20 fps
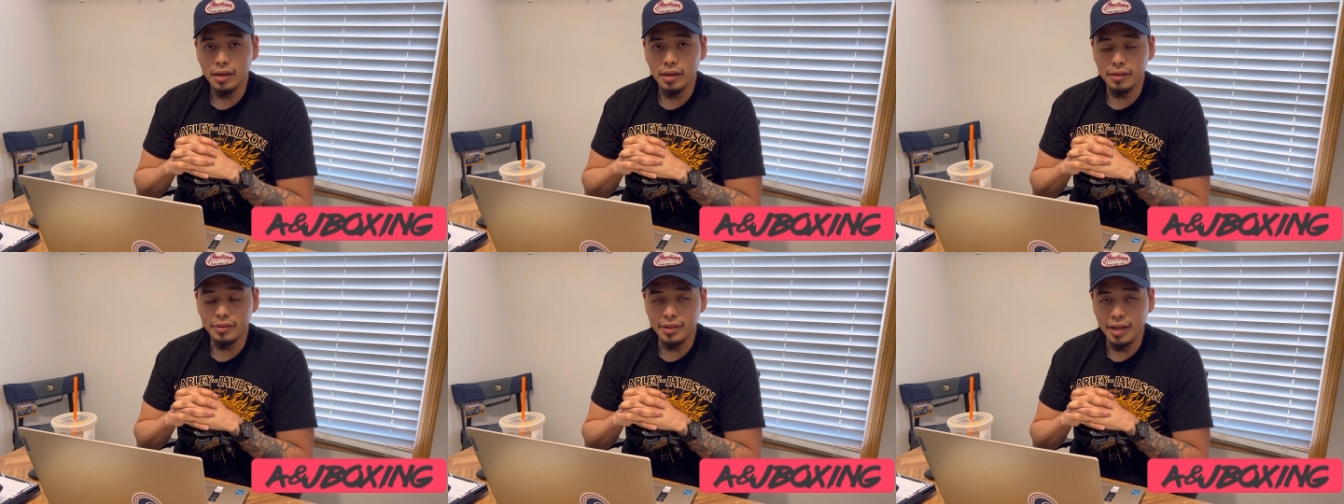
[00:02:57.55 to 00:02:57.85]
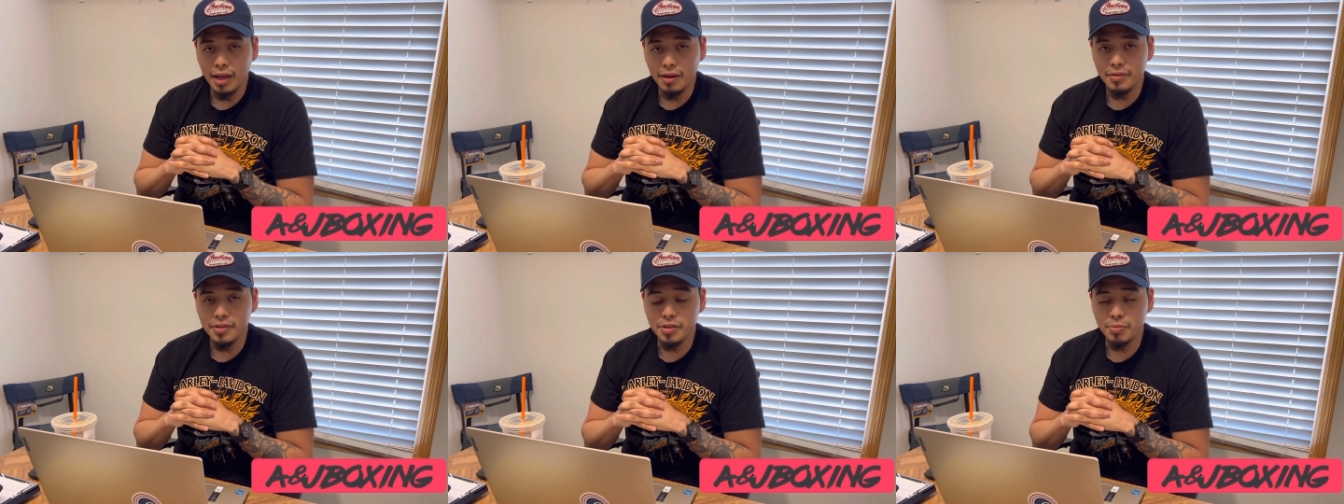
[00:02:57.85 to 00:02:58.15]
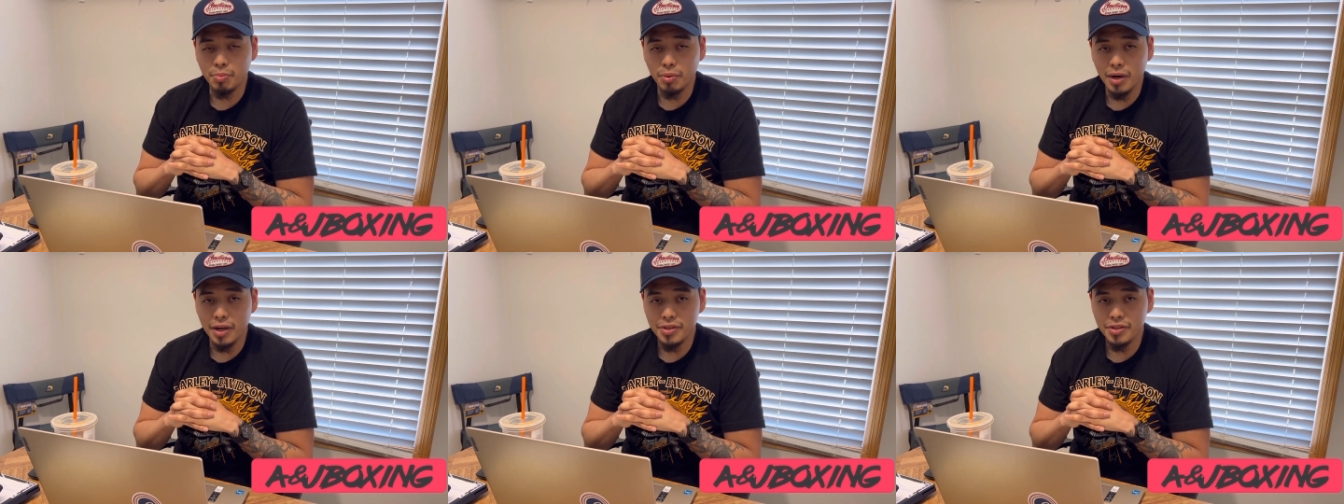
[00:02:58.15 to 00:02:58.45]
David's
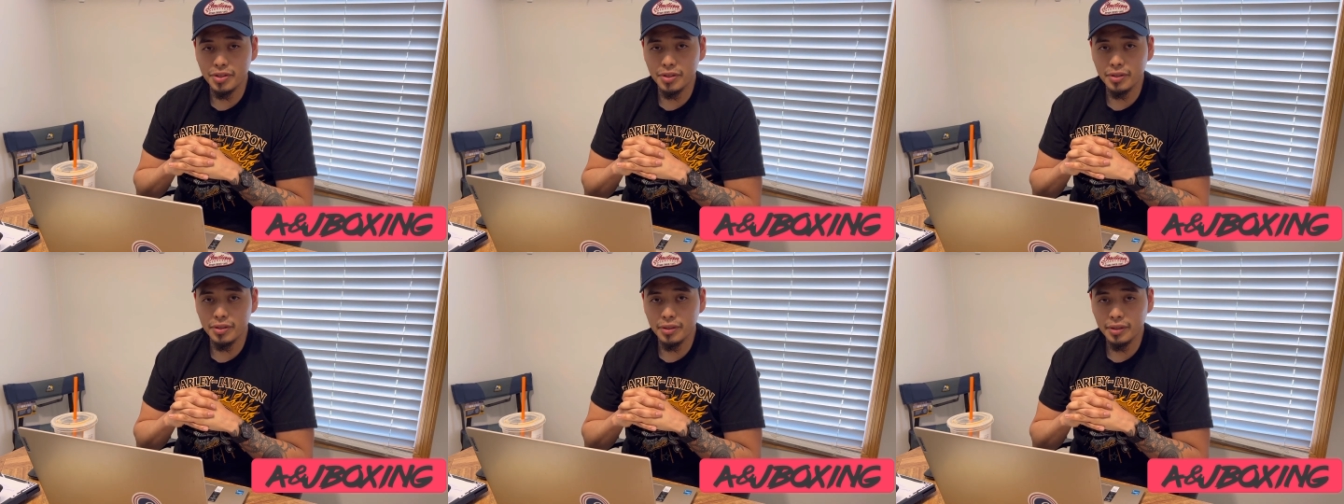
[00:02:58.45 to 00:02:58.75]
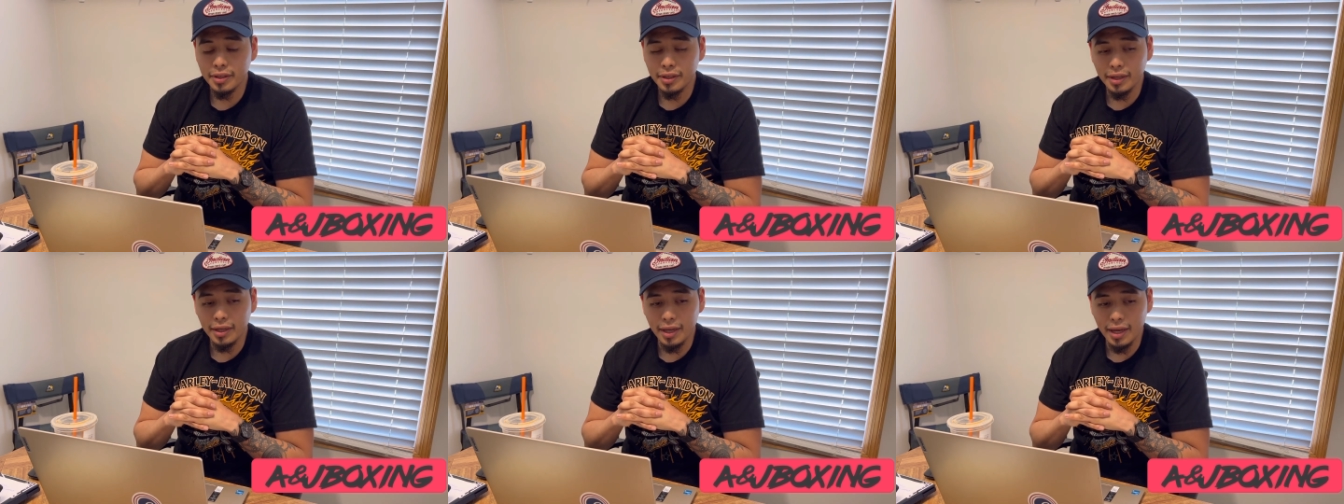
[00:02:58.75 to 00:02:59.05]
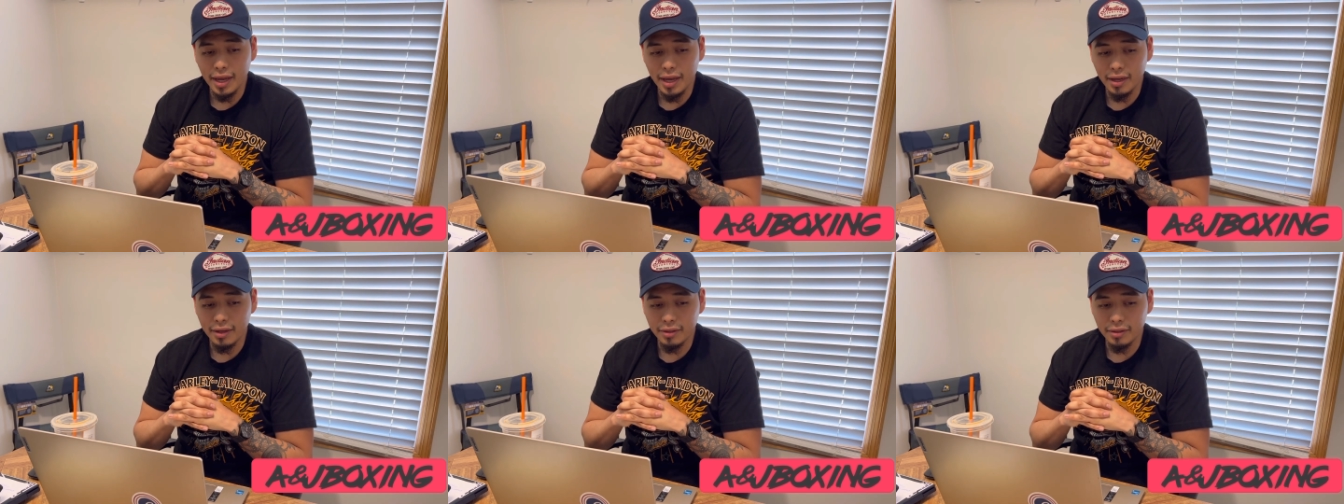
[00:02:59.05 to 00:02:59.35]
pressure
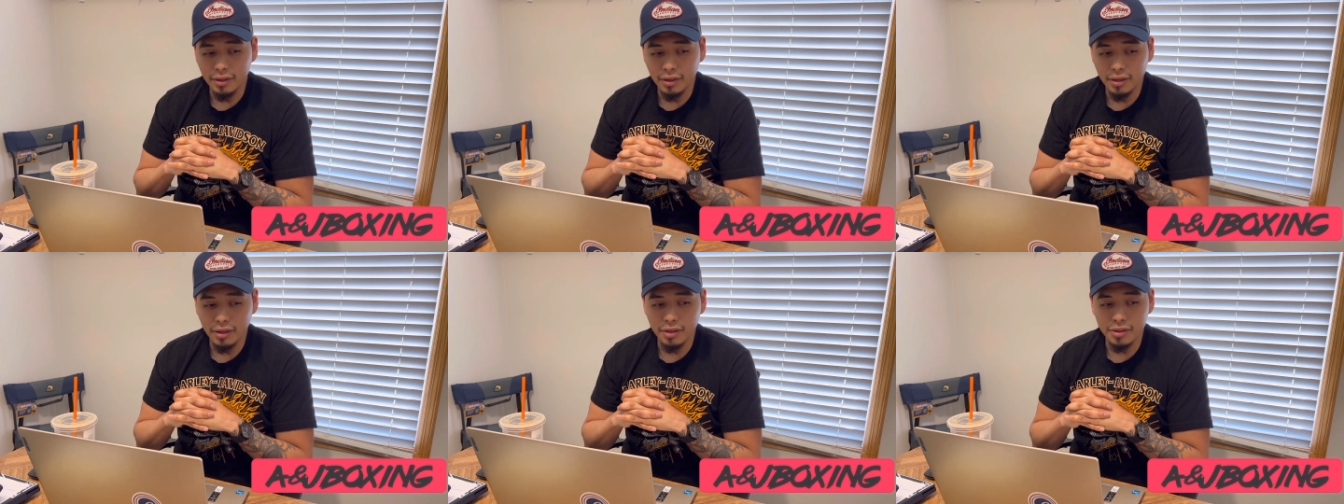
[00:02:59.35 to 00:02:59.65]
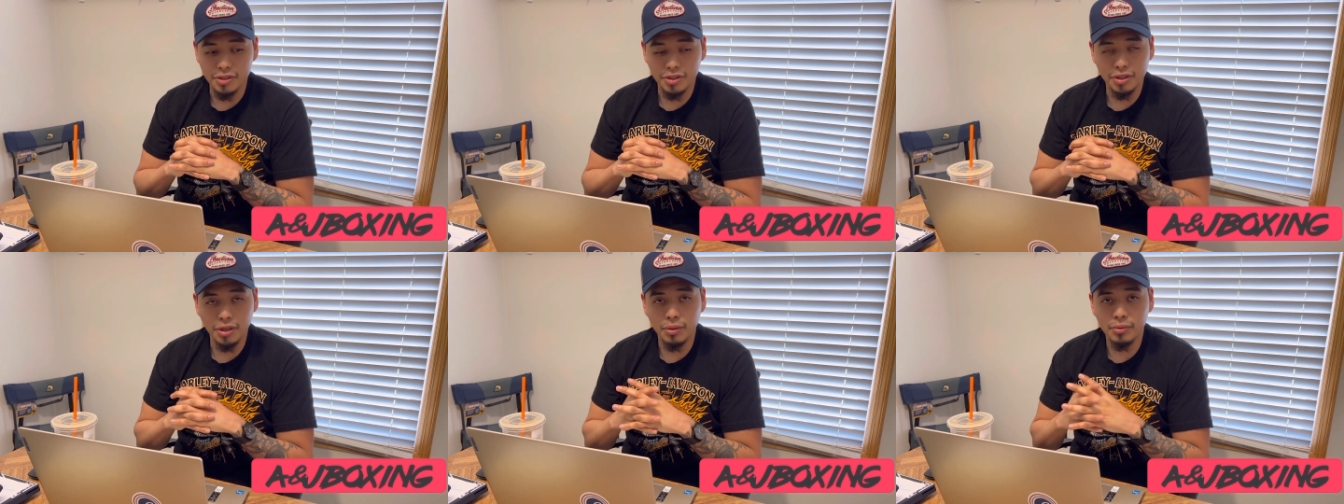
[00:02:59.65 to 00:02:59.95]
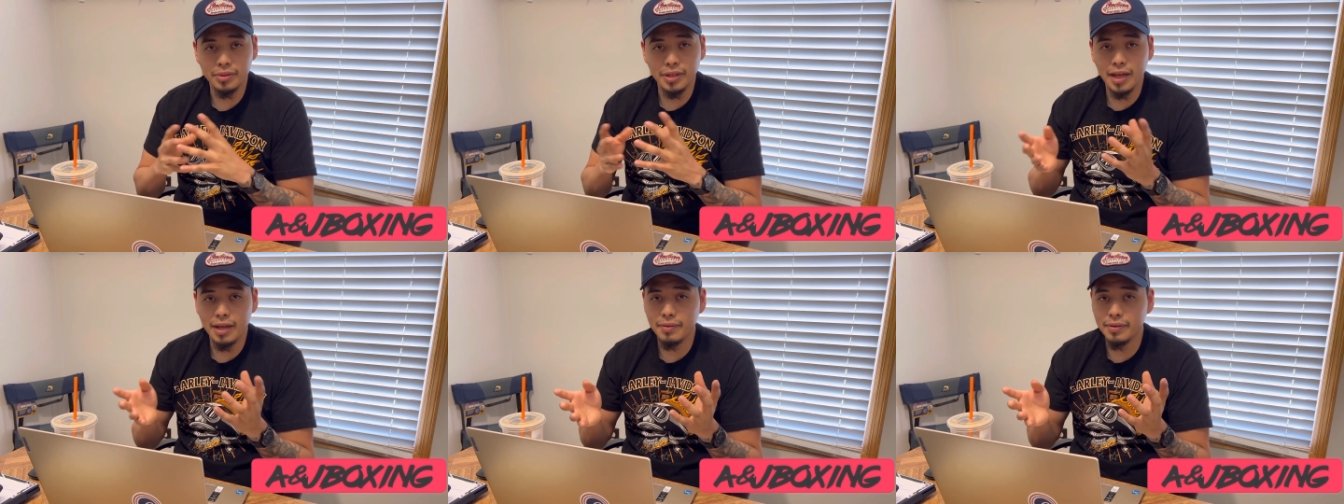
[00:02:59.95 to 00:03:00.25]
and uh, show
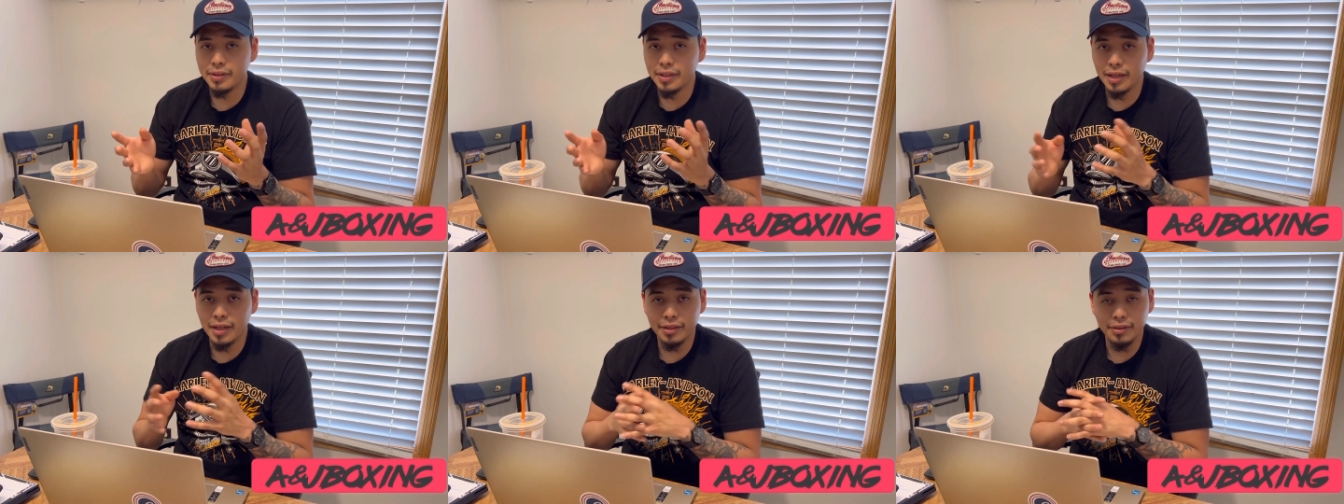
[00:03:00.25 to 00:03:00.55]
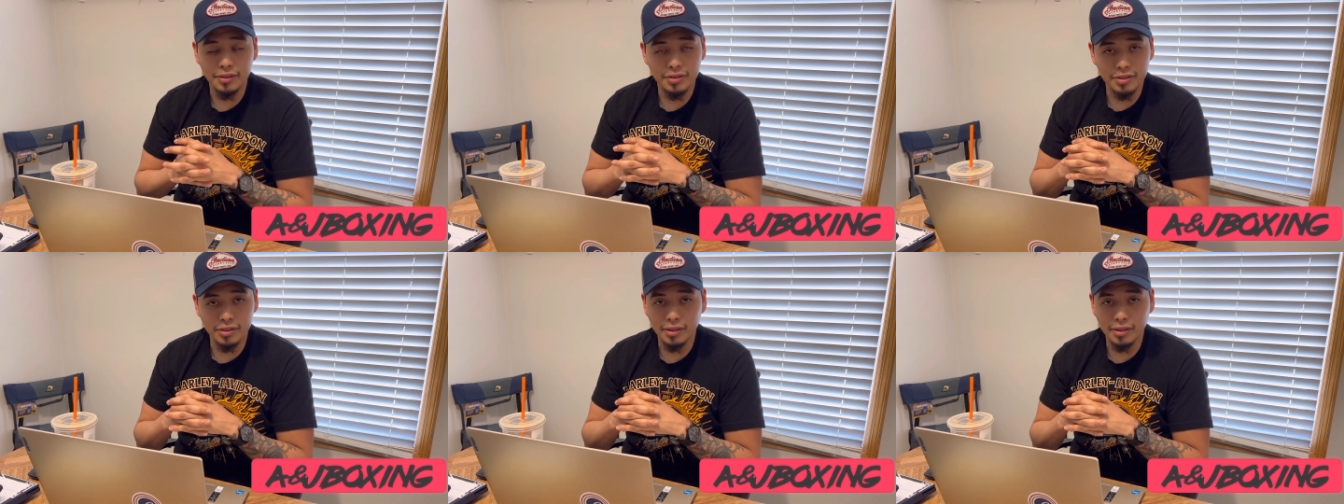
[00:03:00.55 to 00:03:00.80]
David that there's